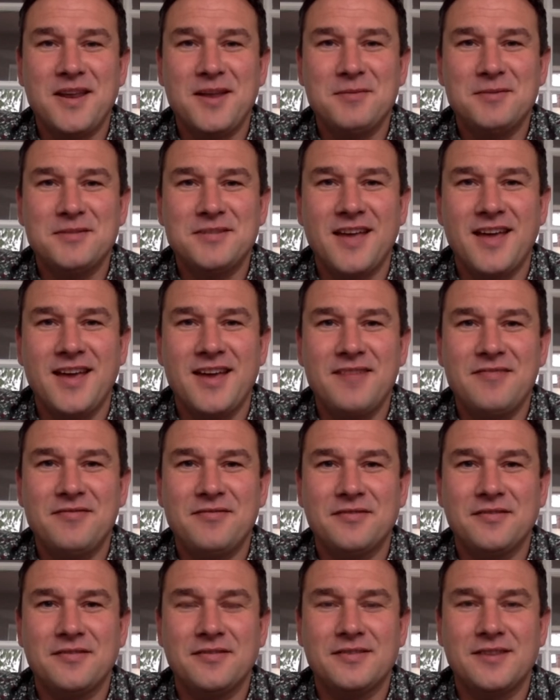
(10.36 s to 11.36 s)
name is Dave,
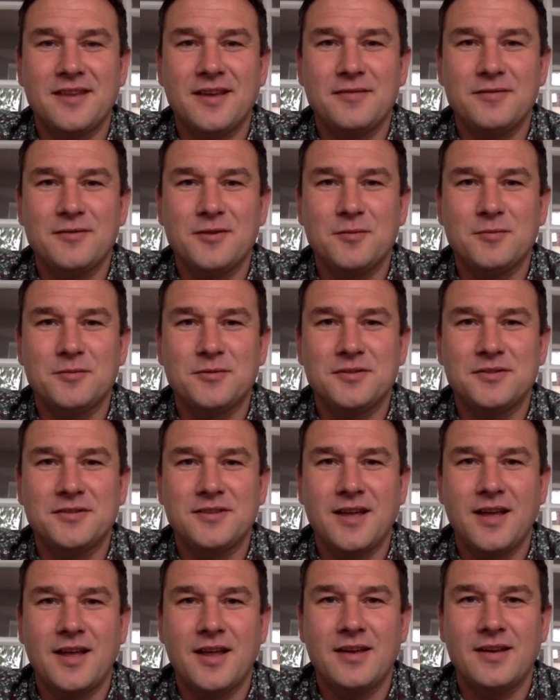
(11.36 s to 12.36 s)
Dave Thompson,
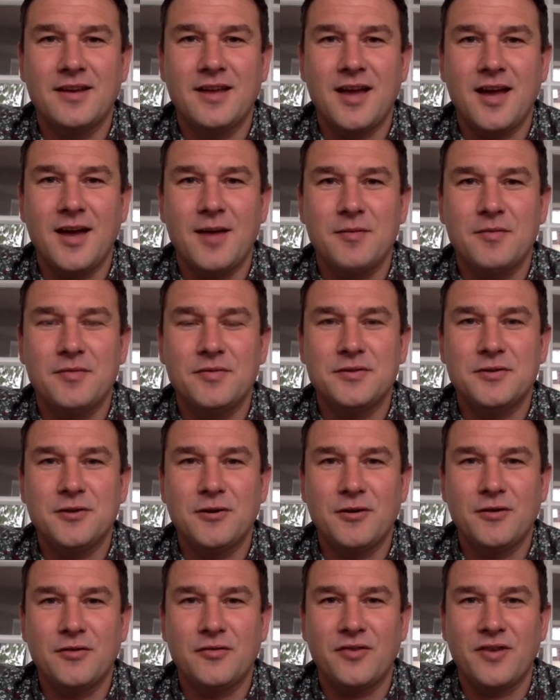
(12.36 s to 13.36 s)
and I'm a
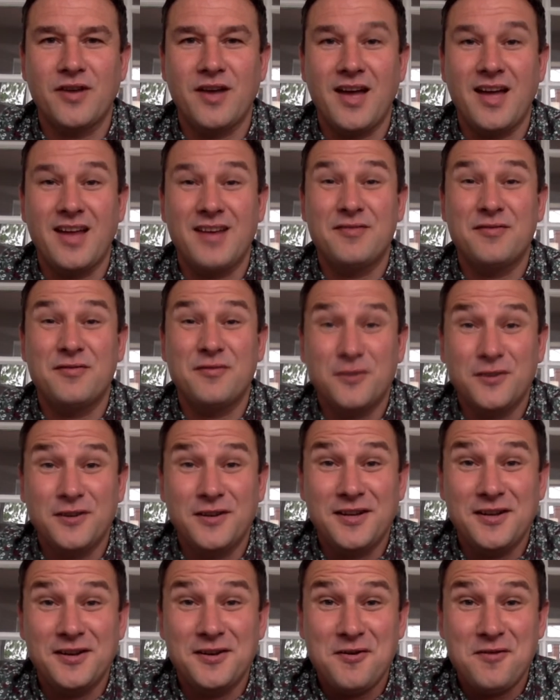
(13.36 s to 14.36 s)
photographer. And
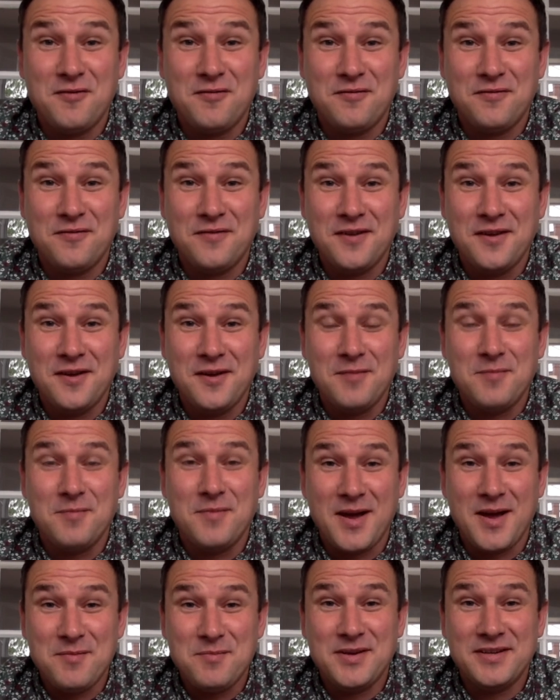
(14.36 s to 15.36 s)
funnily enough,
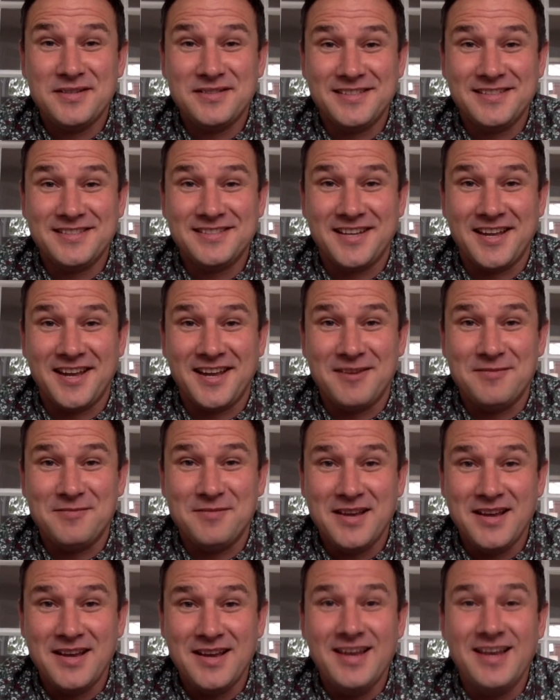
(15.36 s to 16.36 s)
my business
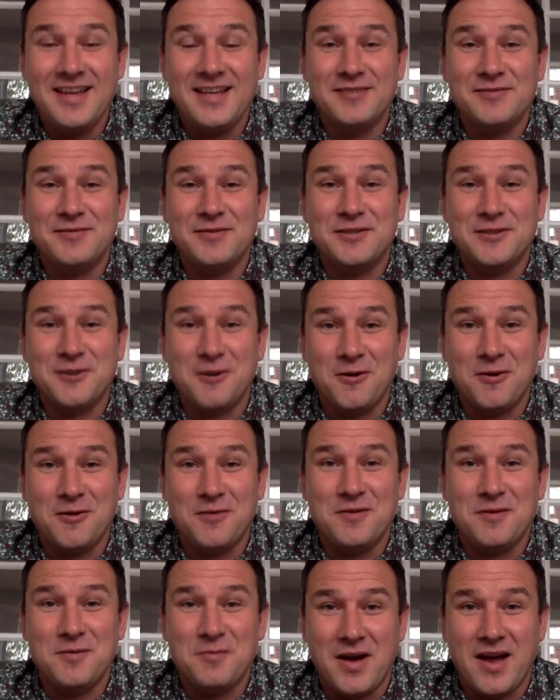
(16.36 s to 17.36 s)
name is
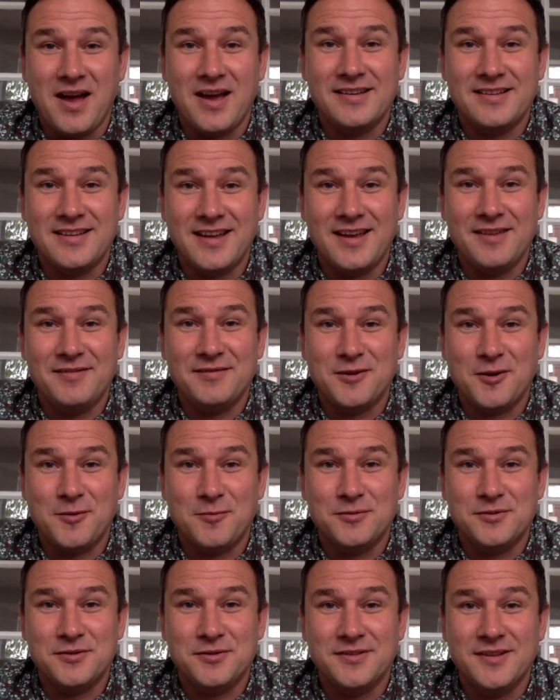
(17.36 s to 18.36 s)
Photography by Dave
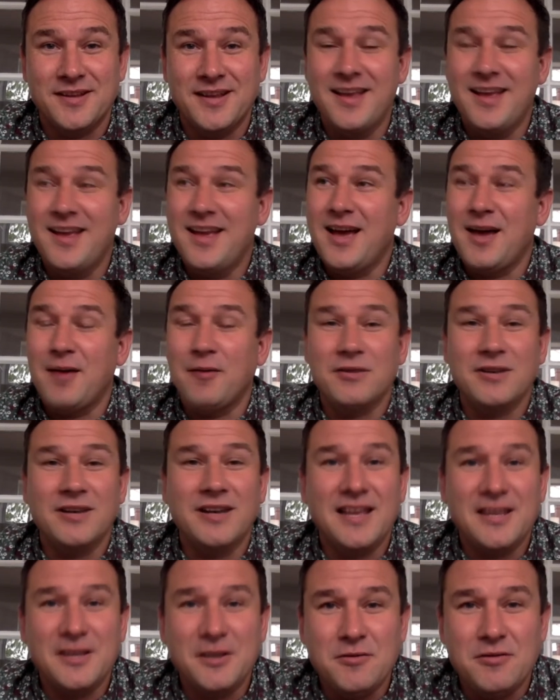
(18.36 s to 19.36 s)
Thompson. I'm going to
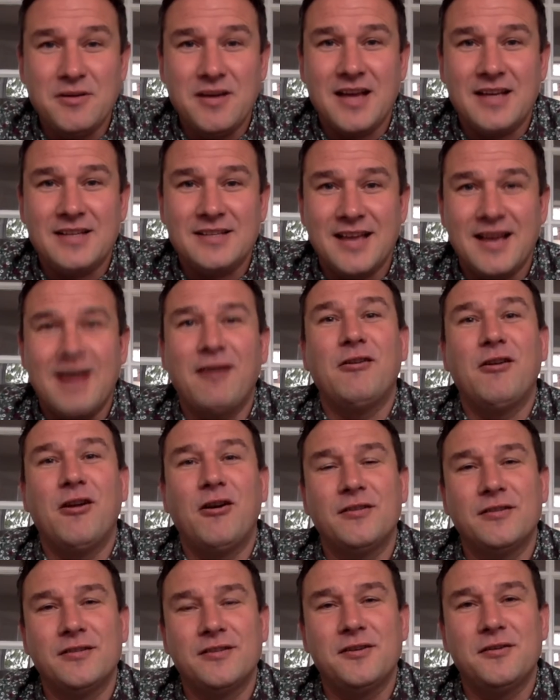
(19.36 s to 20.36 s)
let you guess how
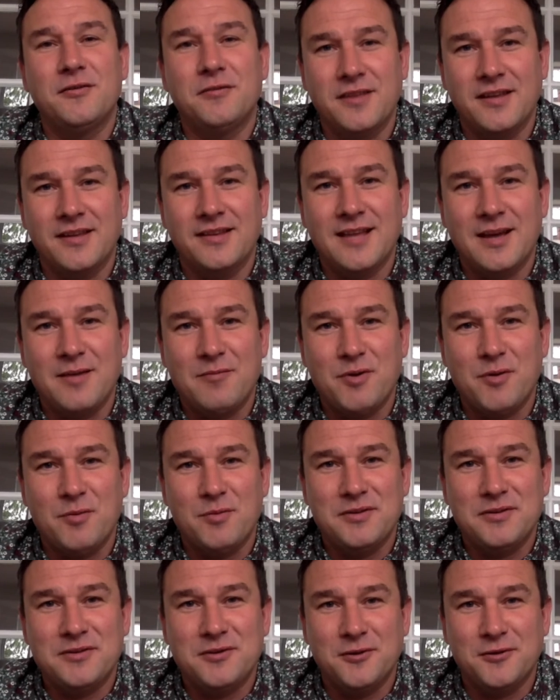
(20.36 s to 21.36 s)
long you think that
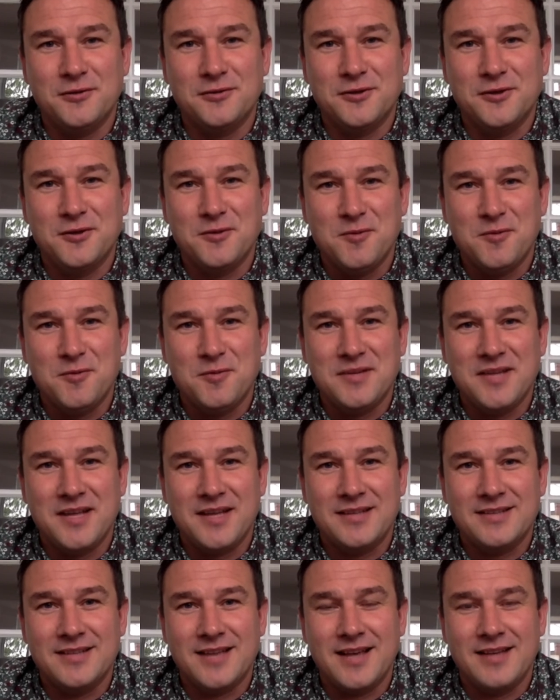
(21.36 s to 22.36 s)
probably took to come up with
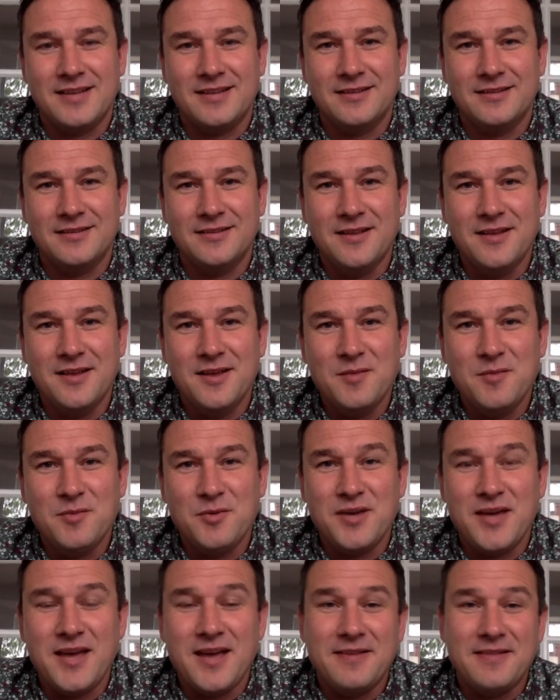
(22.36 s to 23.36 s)
that title.
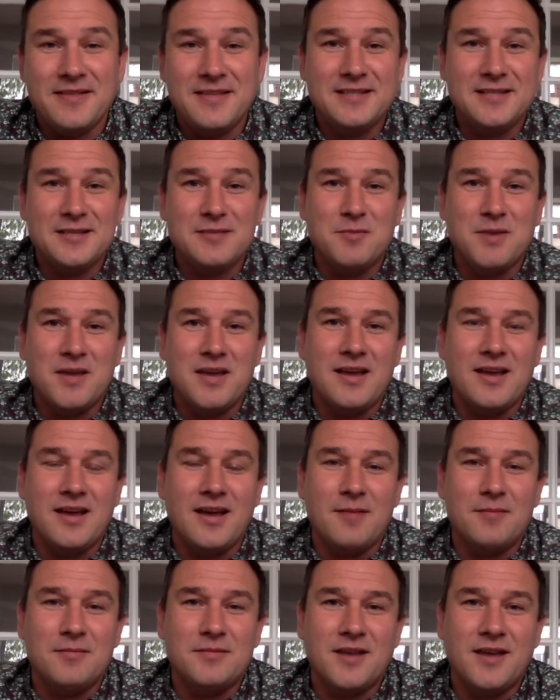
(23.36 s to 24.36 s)
But yeah, this is me,
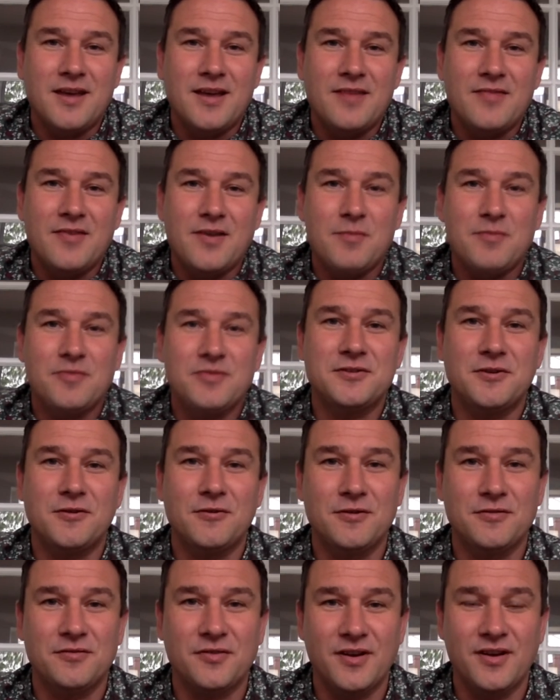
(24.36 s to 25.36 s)
I'm Dave, I'm a
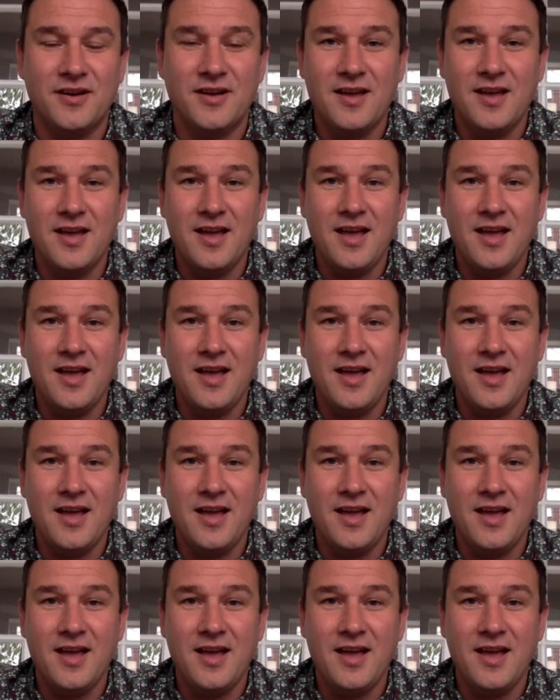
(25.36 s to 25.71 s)
photographer,